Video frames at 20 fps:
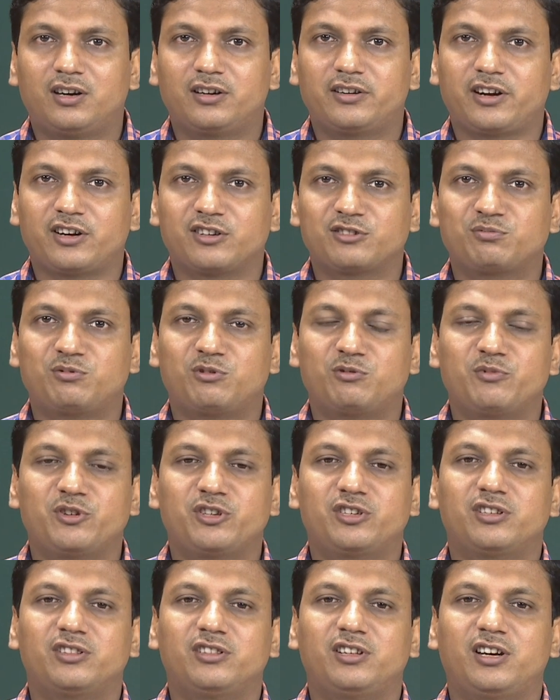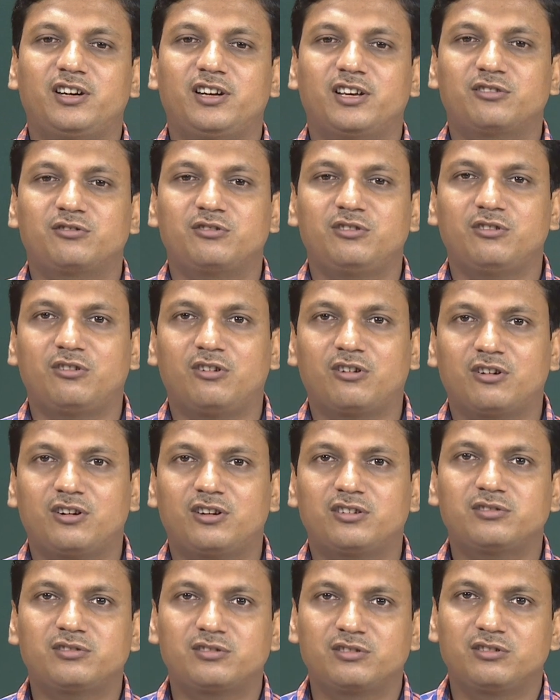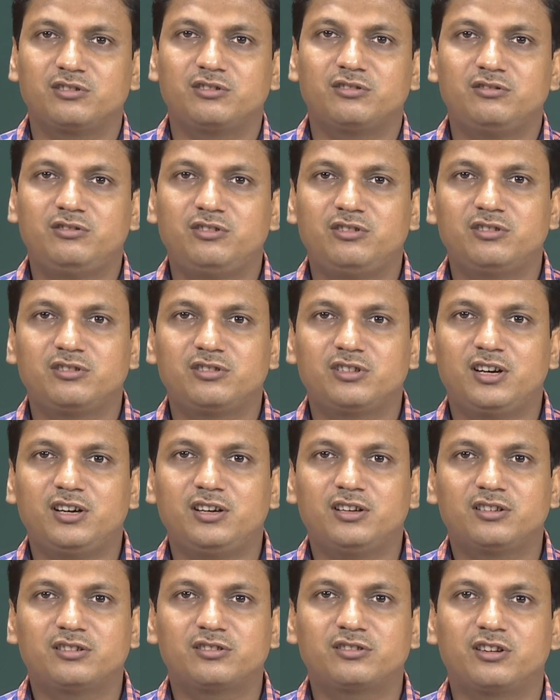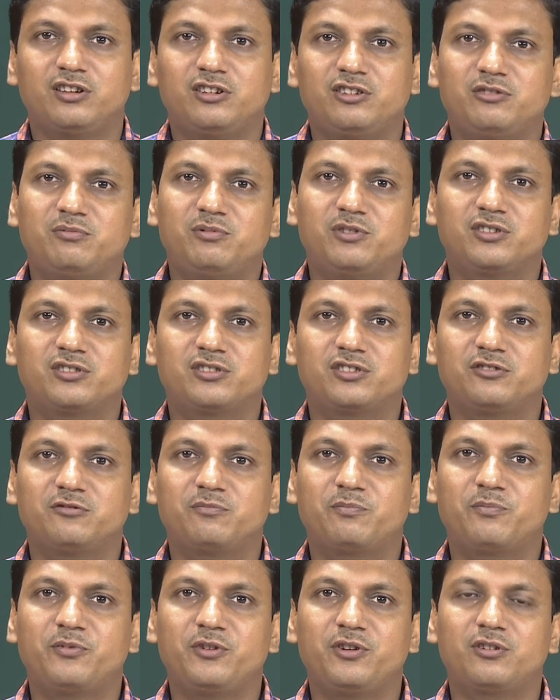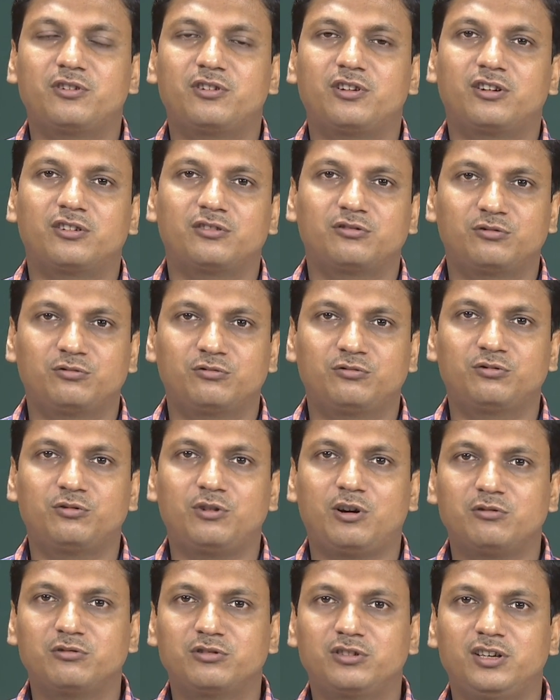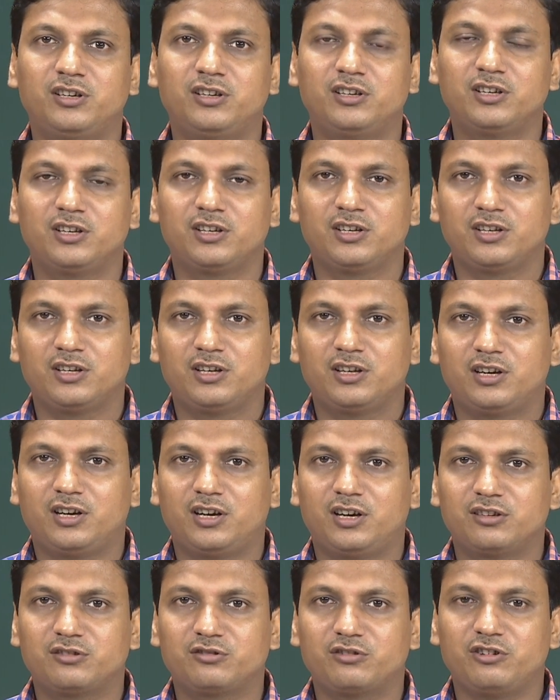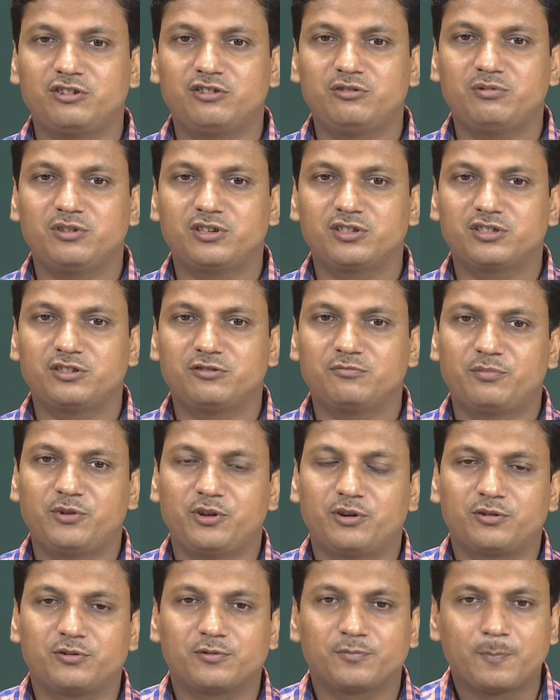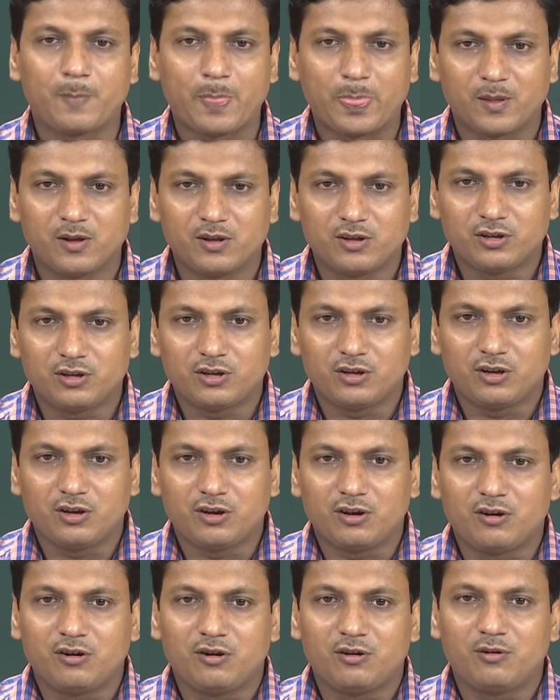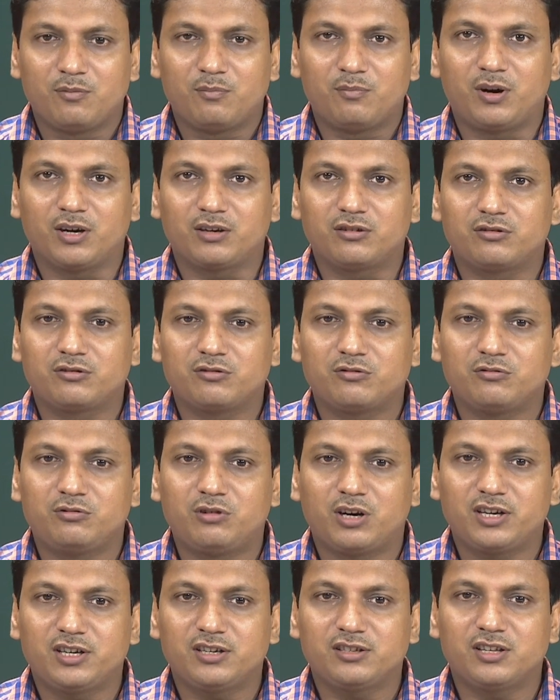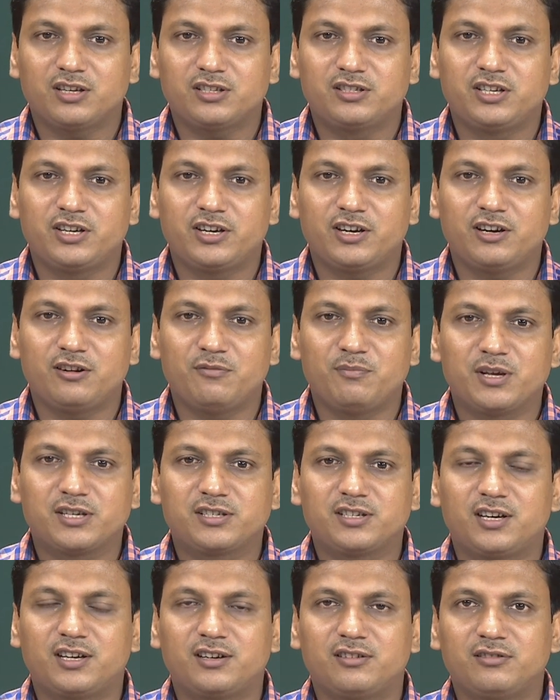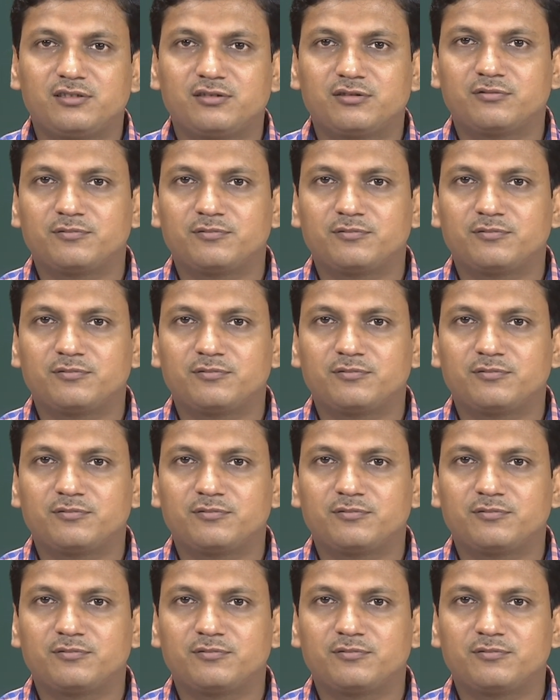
transformation that actually occurs during the solidification period or throughout the solidification period. But what is the general measure